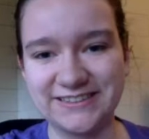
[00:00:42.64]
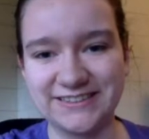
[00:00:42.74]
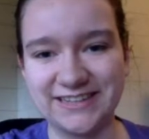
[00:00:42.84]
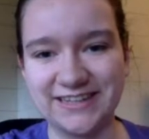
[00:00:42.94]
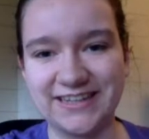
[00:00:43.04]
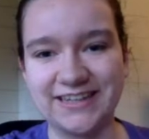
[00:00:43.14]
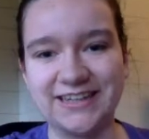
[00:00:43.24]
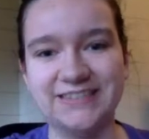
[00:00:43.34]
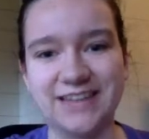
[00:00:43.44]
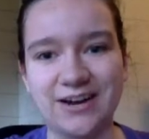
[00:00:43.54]
thing is
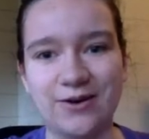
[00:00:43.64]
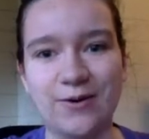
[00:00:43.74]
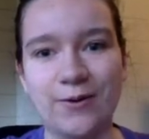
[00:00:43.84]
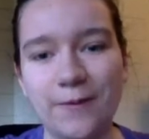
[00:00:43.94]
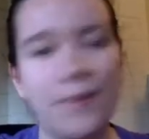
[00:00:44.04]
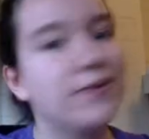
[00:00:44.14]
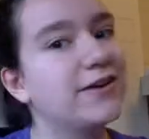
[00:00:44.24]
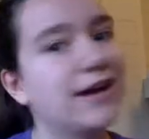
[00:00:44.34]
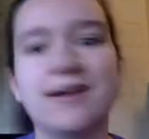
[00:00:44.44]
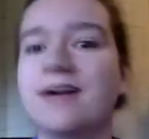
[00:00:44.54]
you
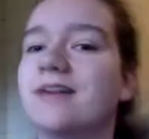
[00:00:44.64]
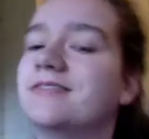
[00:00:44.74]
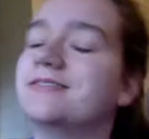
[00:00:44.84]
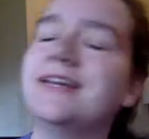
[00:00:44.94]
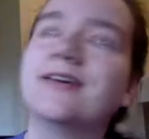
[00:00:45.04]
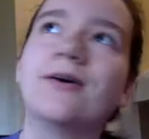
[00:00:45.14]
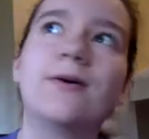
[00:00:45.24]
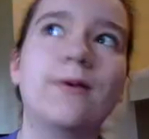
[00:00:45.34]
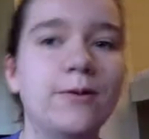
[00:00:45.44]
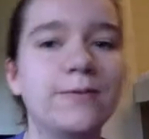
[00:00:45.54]
need a
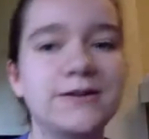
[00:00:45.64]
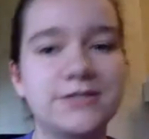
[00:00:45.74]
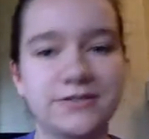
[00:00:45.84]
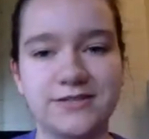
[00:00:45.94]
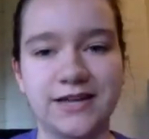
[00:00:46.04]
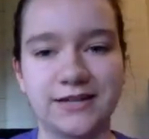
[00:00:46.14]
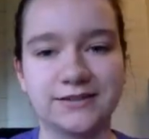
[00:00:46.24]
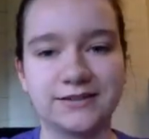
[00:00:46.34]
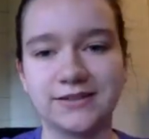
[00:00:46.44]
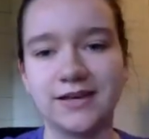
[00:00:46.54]
whole bunch of
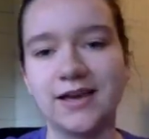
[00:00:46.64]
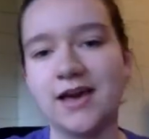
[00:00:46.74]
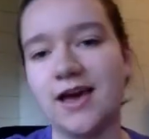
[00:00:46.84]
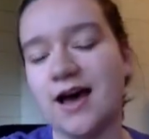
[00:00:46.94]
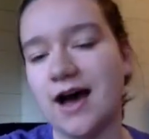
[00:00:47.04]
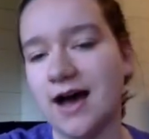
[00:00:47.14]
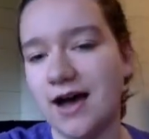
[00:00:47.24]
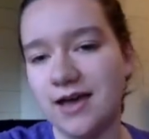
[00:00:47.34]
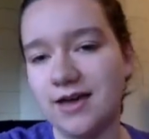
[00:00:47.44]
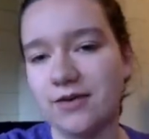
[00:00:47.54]
sticks.
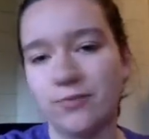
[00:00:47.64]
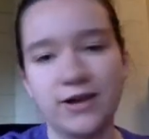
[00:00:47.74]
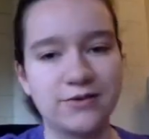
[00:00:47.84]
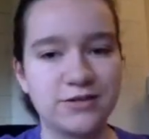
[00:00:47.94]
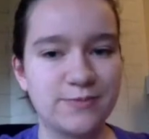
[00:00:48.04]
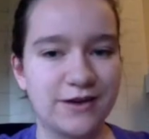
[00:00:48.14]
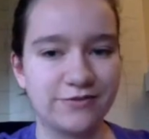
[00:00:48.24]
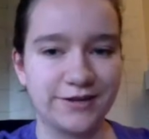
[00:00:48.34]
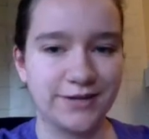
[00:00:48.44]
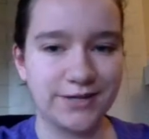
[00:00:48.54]
I went out into my
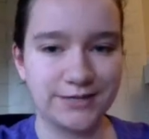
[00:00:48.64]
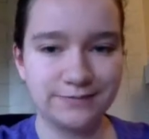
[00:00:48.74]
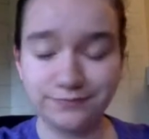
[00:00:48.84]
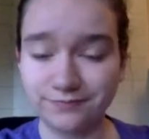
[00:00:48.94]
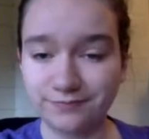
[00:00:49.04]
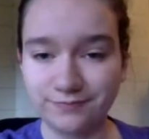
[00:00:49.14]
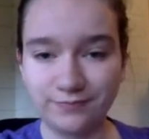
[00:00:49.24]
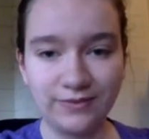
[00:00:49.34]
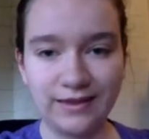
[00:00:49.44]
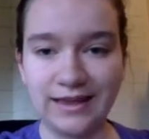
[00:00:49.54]
front yard
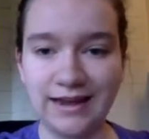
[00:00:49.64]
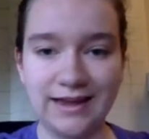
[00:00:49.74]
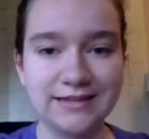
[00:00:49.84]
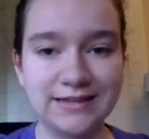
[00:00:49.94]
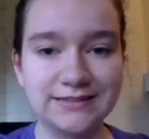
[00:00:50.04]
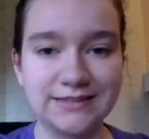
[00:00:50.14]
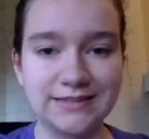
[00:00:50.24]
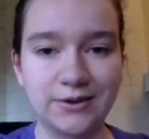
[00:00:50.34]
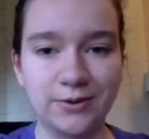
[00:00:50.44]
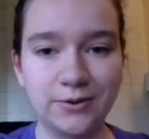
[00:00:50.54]
and I collected
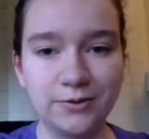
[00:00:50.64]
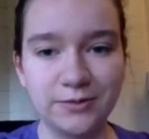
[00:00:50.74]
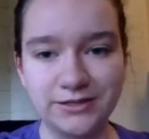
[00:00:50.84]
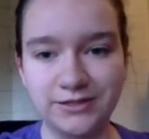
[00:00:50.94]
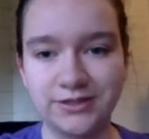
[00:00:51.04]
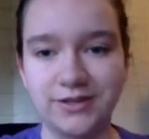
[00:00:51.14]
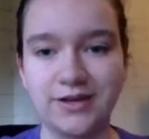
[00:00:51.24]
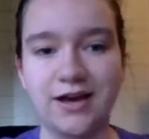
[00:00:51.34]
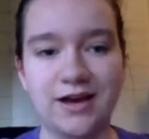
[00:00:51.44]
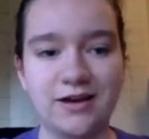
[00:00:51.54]
a whole bunch
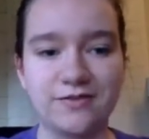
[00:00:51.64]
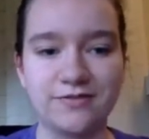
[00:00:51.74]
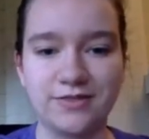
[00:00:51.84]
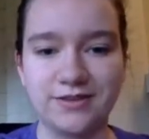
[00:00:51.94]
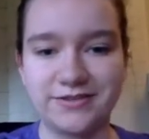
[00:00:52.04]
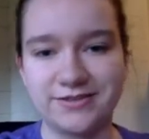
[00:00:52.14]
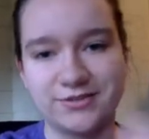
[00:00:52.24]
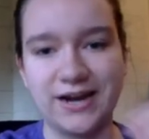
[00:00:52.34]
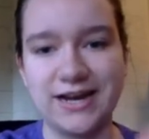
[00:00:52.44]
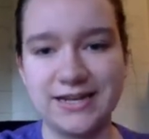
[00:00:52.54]
of the
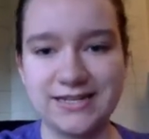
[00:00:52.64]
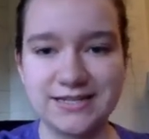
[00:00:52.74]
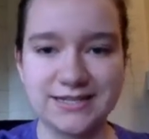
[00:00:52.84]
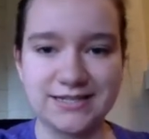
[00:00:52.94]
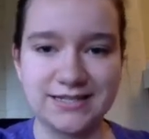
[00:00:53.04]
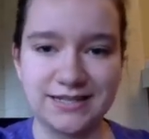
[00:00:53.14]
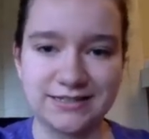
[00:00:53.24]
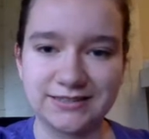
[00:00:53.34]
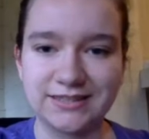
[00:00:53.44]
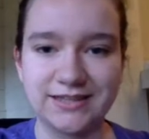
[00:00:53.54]
straightest little
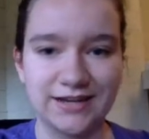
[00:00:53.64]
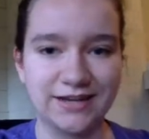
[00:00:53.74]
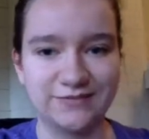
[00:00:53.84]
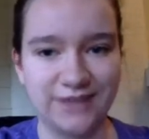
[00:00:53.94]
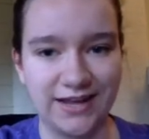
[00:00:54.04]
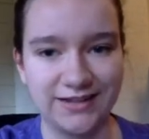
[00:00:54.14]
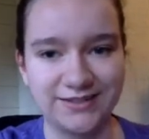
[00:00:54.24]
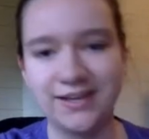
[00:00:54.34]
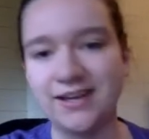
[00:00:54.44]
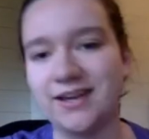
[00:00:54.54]
sticks that I could find.
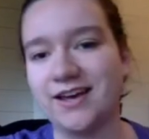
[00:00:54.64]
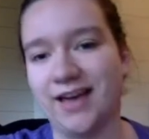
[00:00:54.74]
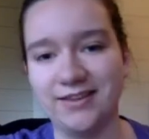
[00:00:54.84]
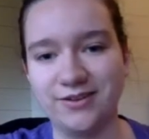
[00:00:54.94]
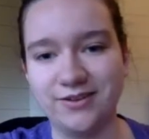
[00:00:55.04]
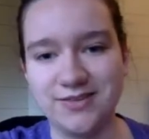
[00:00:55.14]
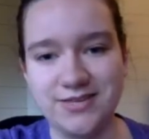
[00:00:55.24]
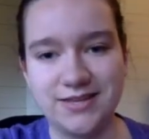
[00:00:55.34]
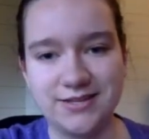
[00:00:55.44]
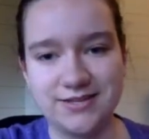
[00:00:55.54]
And you can see
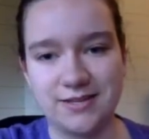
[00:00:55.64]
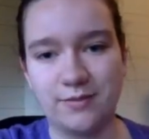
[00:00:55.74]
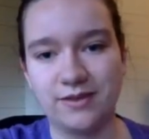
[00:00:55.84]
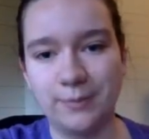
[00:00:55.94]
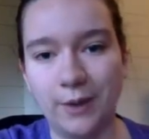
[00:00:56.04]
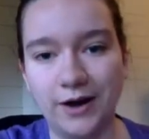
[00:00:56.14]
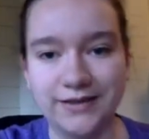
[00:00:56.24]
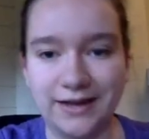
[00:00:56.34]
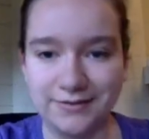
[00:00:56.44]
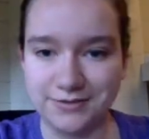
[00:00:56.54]
that some of them aren't
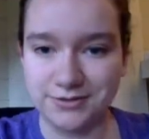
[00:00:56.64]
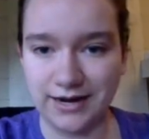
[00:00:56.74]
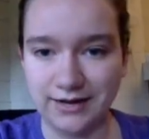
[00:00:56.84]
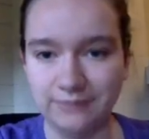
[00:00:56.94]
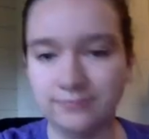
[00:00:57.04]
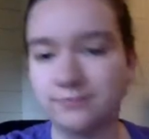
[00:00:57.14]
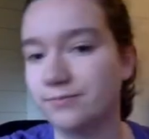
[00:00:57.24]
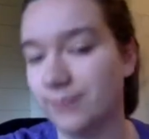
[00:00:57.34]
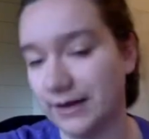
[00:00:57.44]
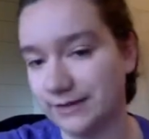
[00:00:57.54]
that straight,
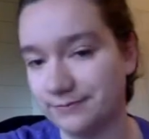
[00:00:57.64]
but